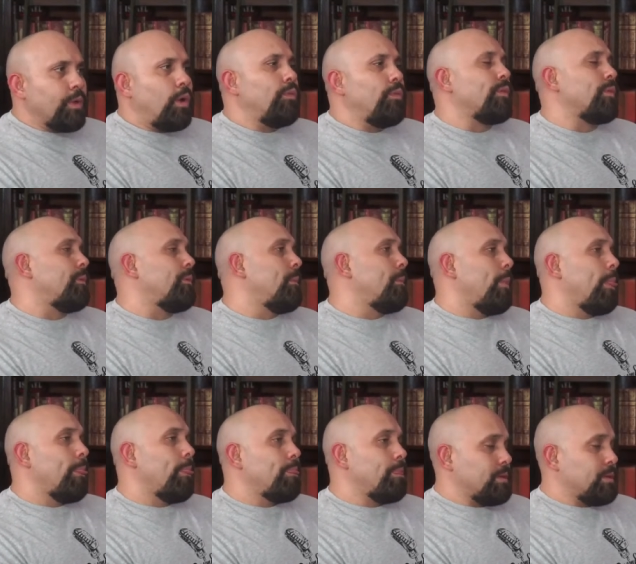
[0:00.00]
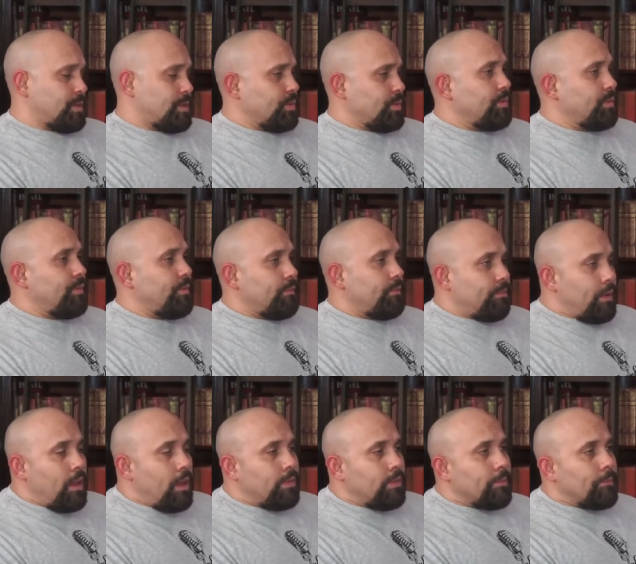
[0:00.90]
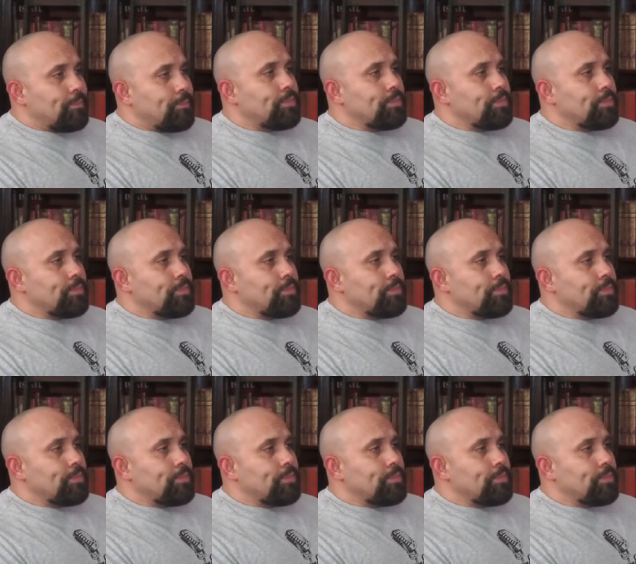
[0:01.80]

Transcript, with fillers: over the true faith.